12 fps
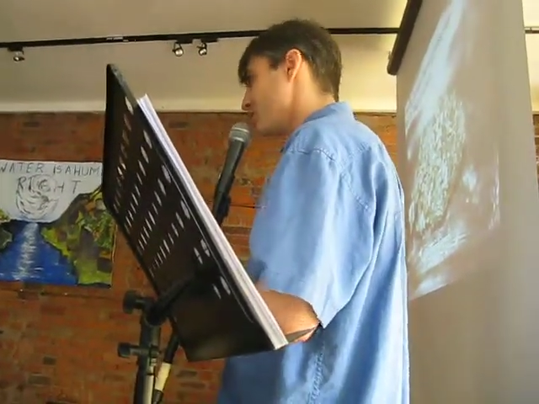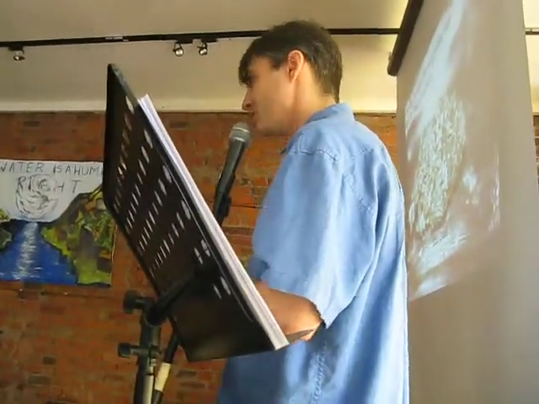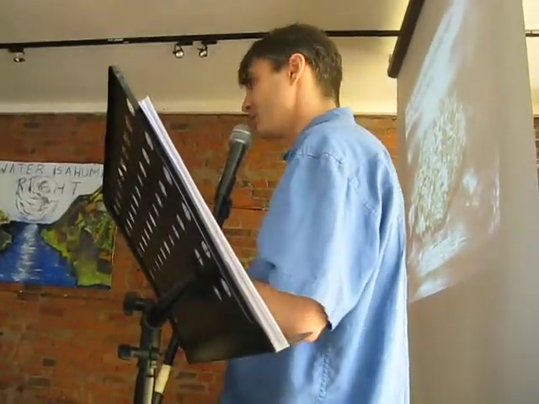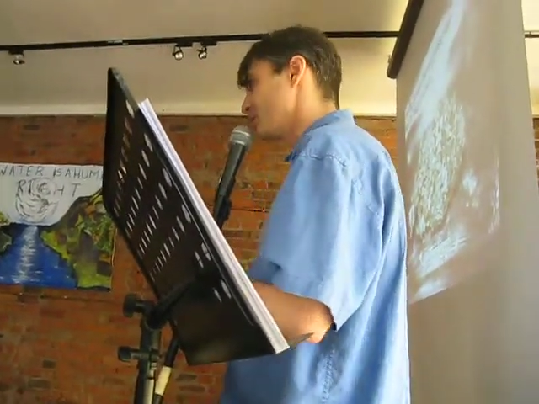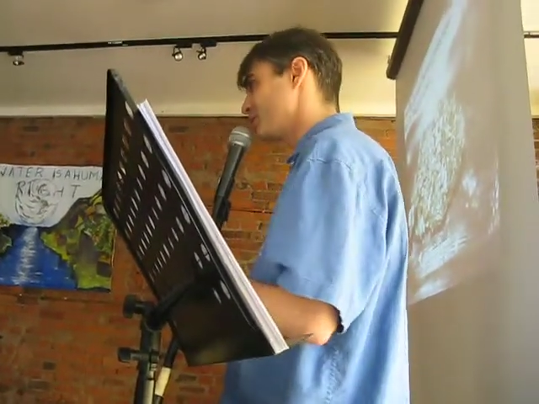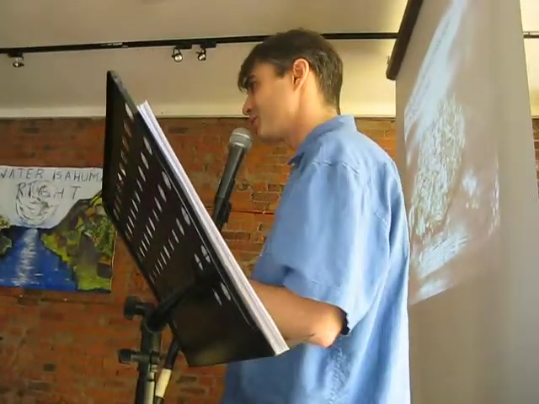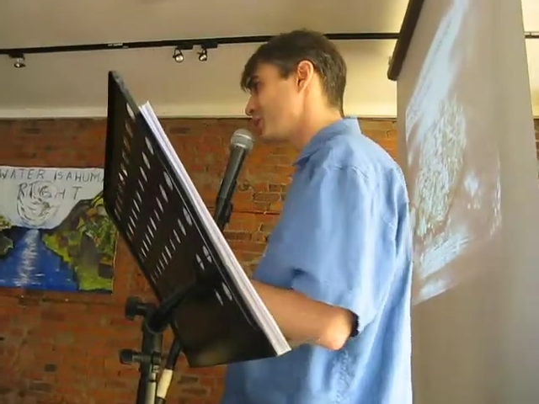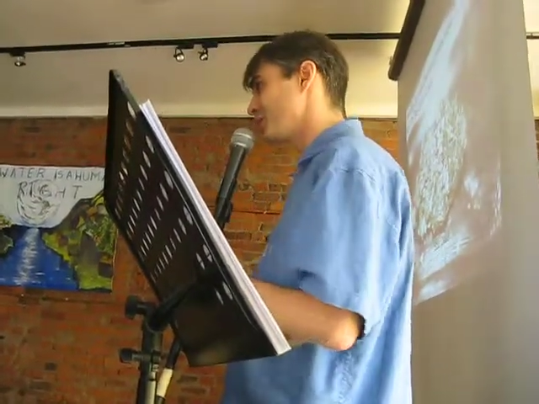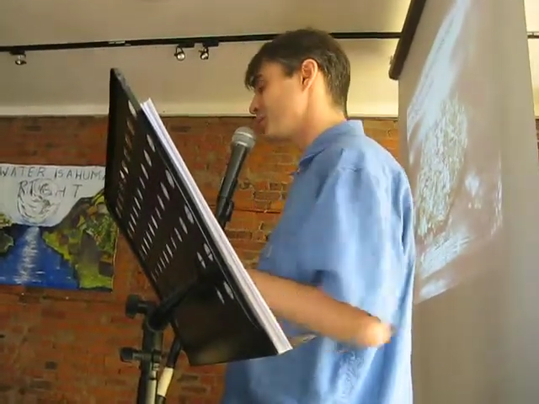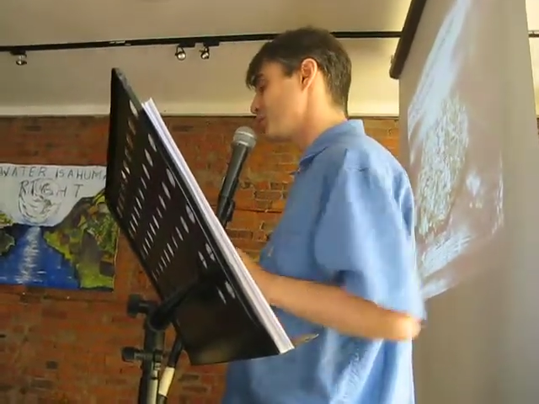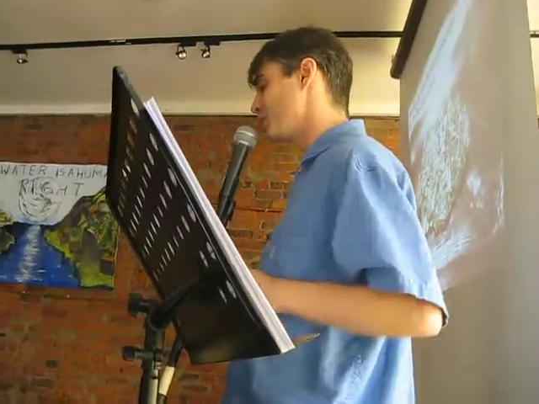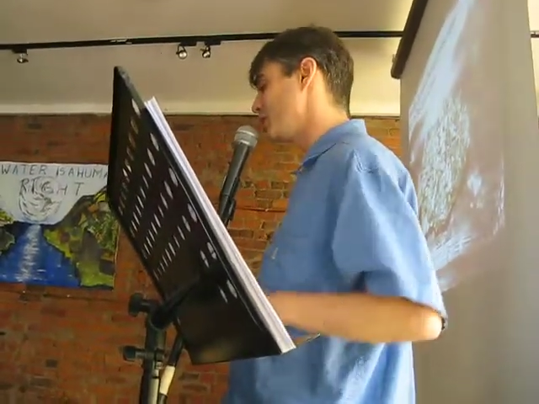He was
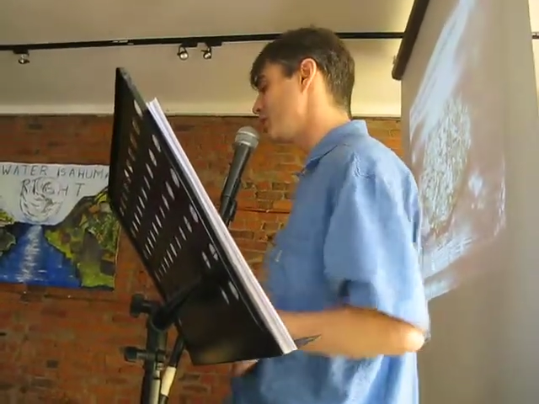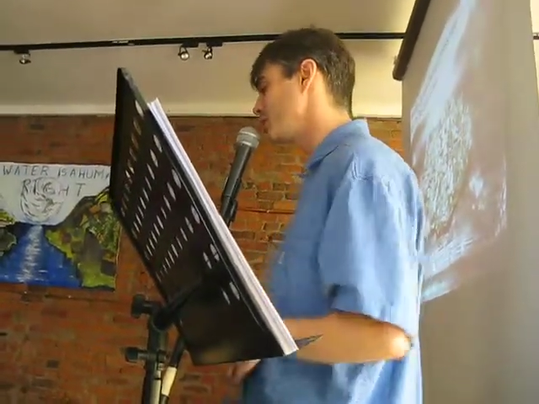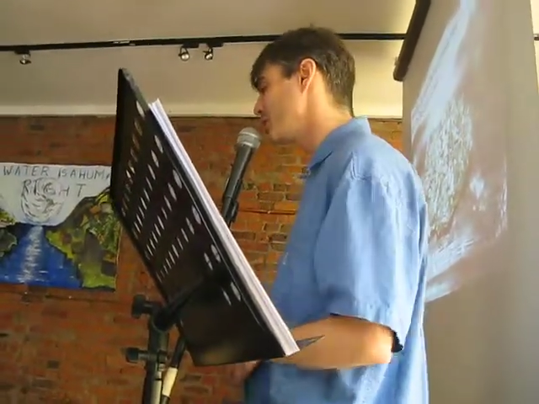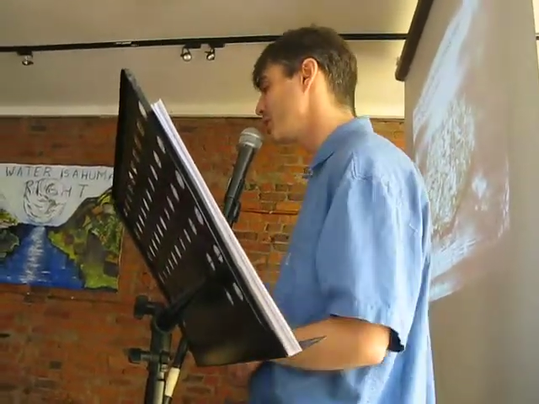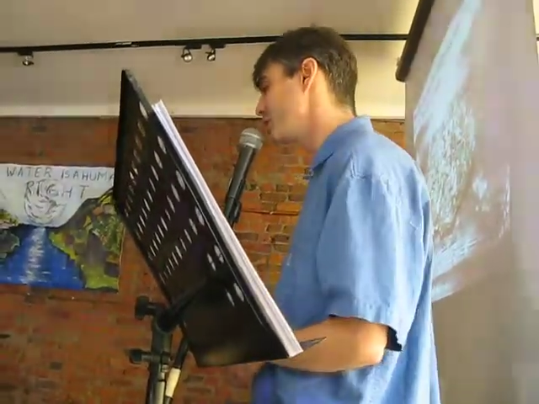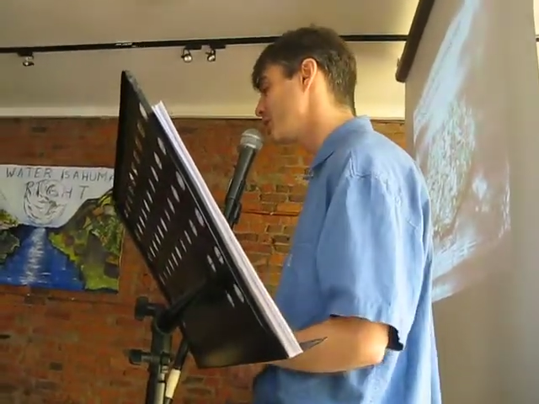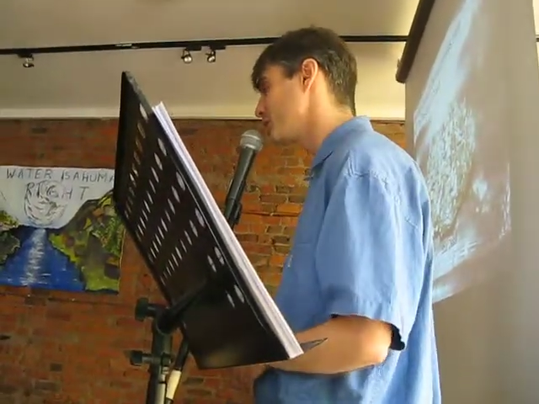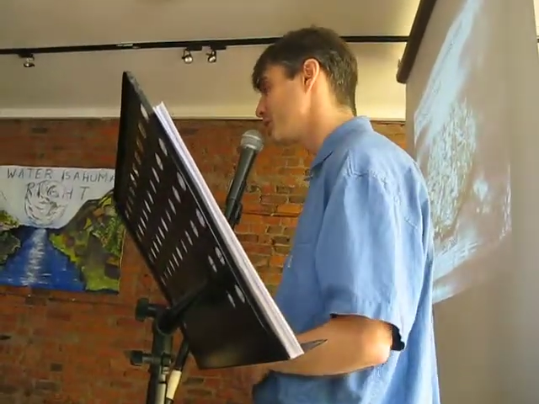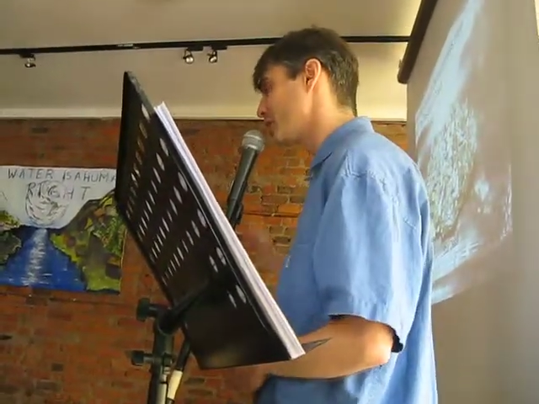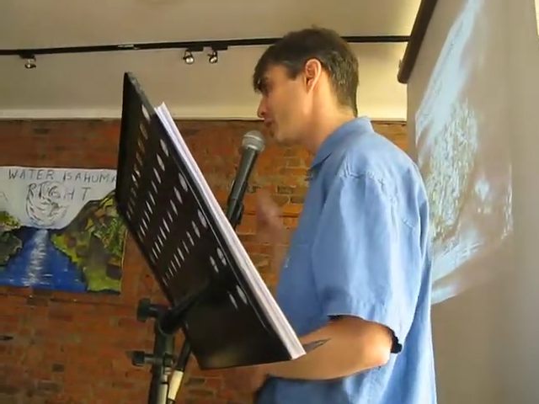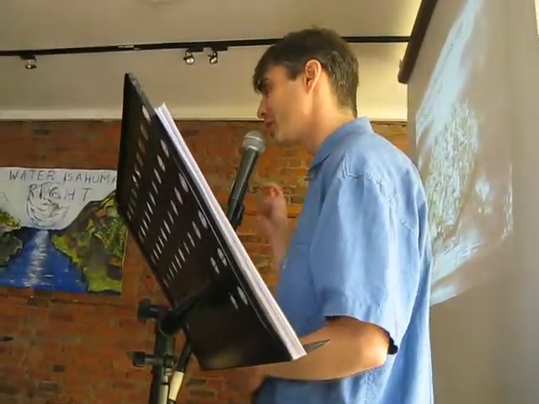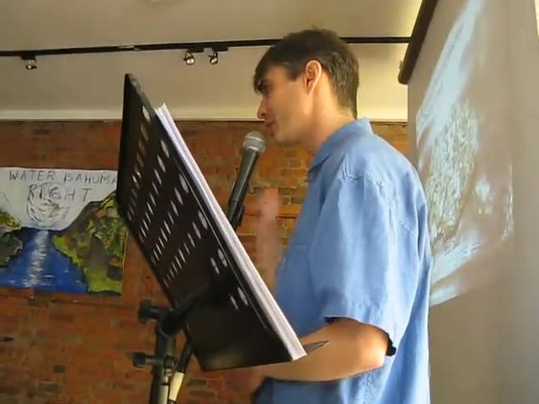facing me, he turned in his
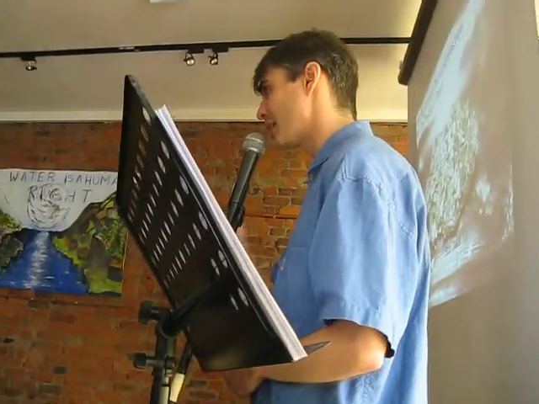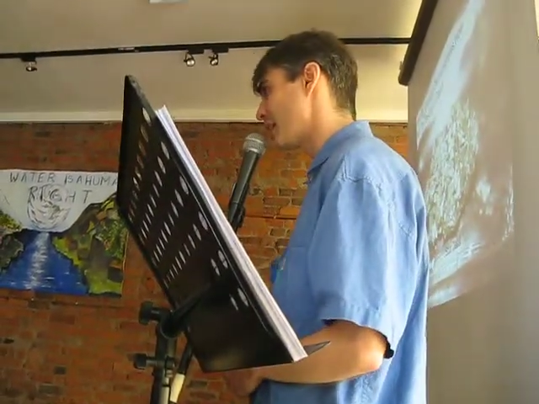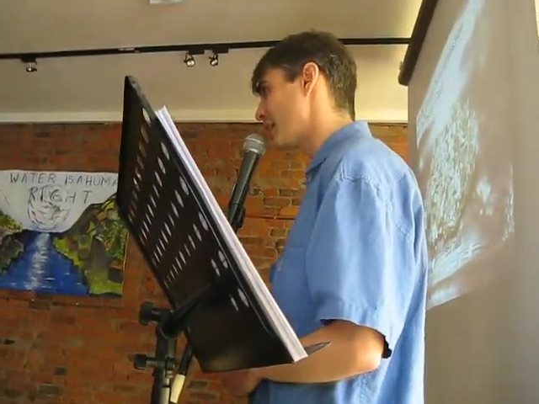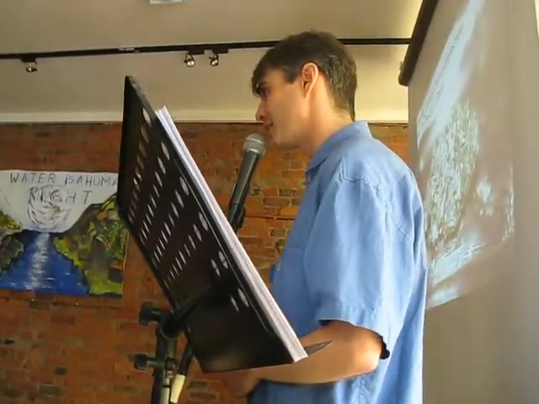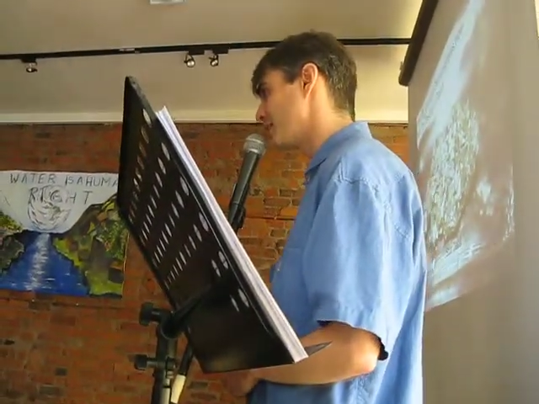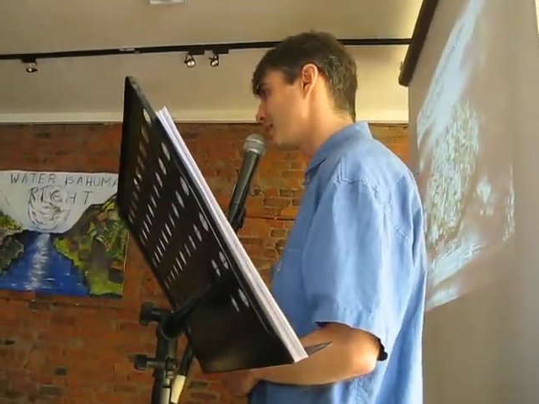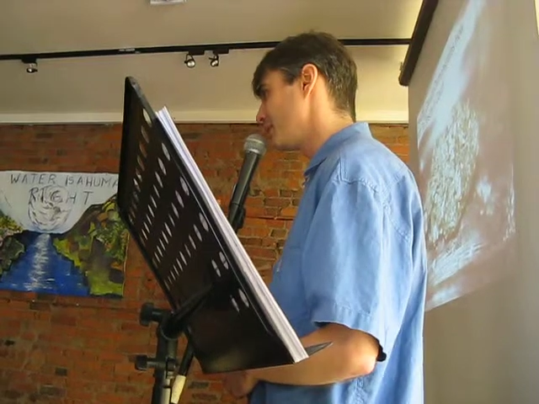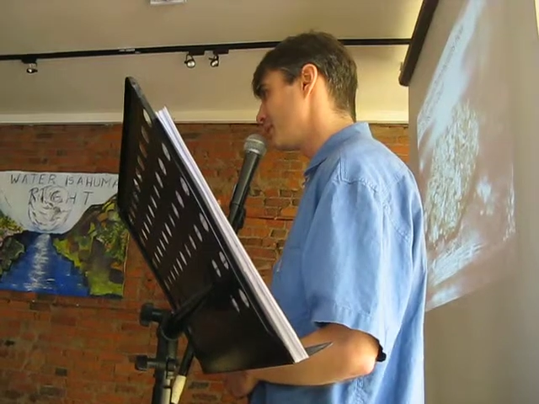chair like that,